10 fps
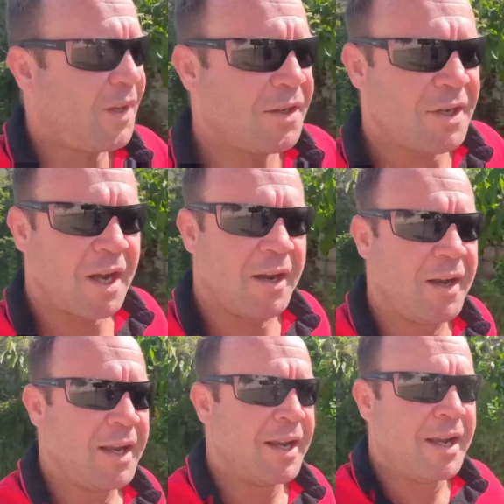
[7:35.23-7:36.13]
So,
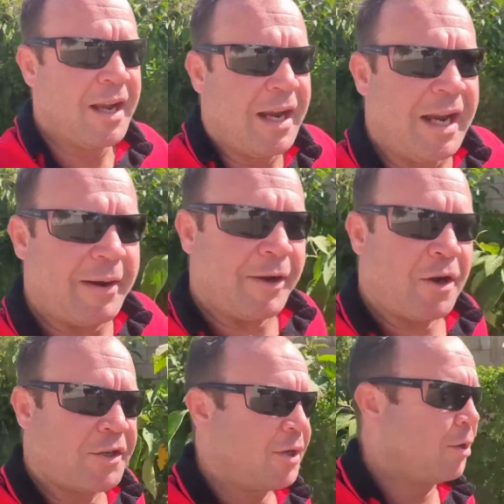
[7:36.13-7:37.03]
anyway
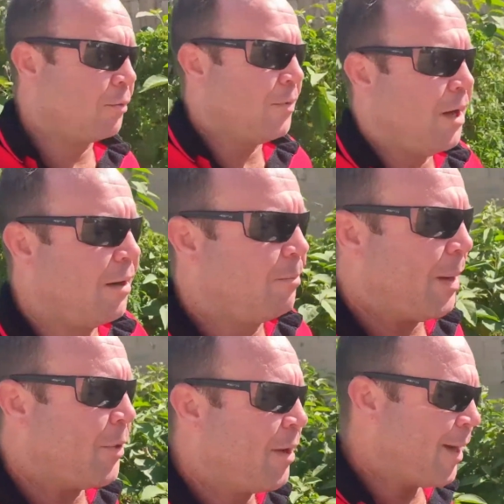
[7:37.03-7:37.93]
guys, look,
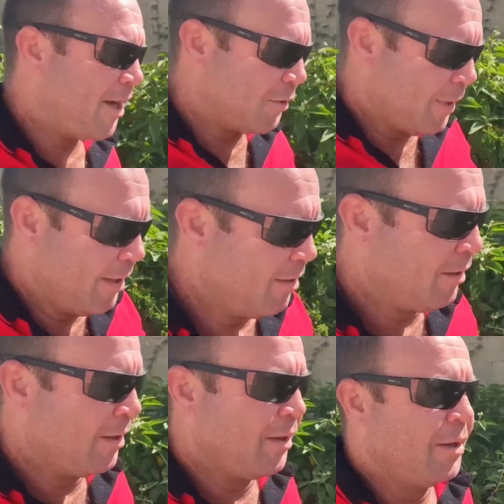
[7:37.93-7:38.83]
people keep asking me,
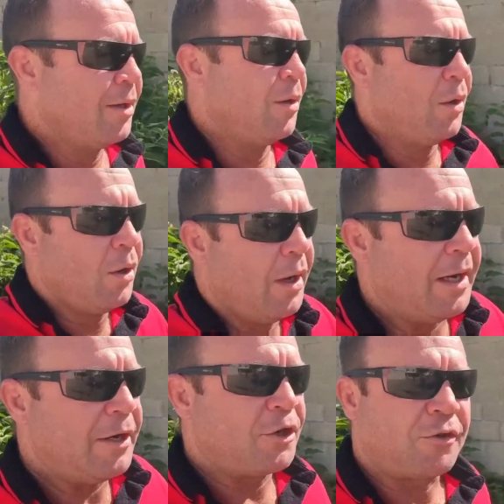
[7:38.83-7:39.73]

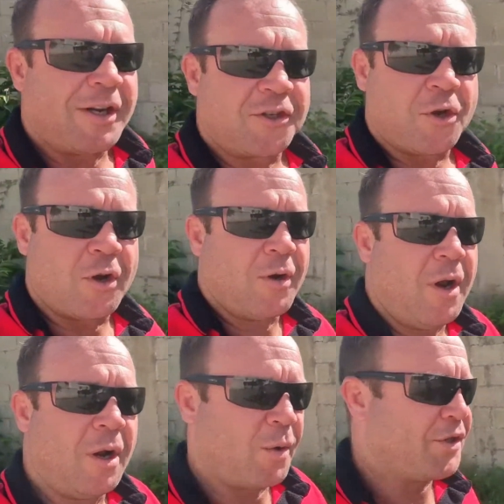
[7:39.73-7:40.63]
interest rates, Scott,
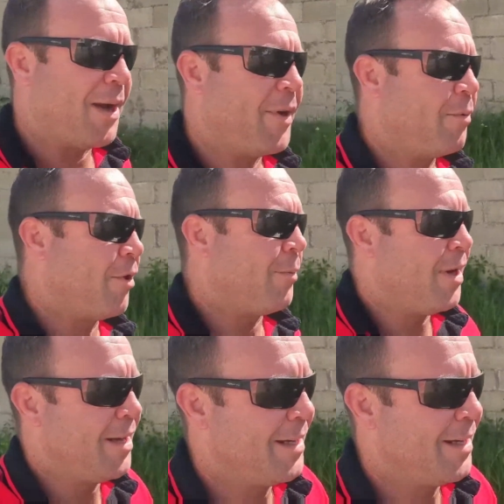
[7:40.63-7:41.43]
what's happening with them?